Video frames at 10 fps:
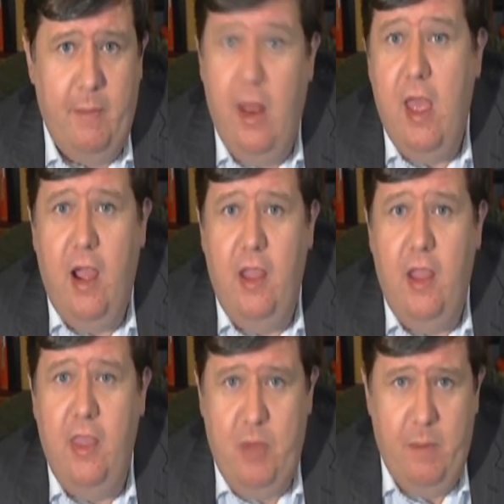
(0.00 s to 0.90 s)
and that
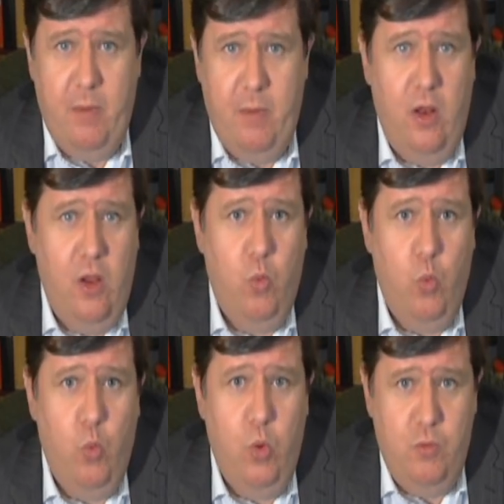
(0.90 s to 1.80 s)
people would be